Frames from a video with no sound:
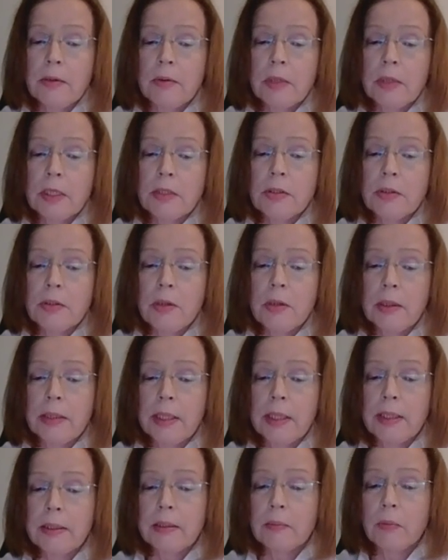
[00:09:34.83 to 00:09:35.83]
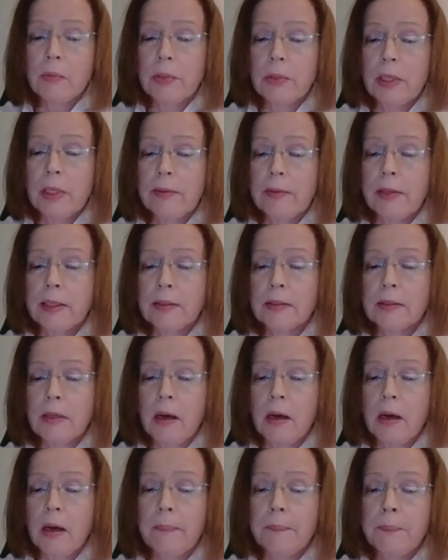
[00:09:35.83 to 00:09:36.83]
the national data model that
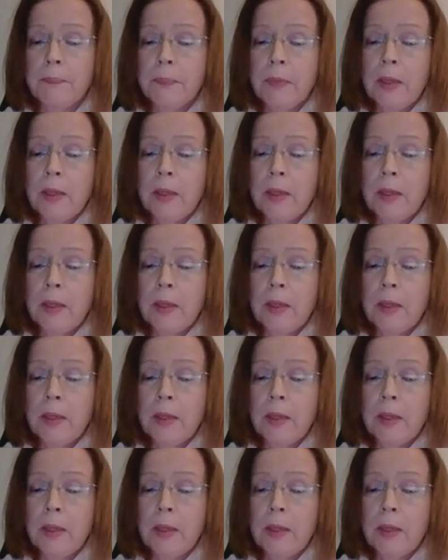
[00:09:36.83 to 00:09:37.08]
are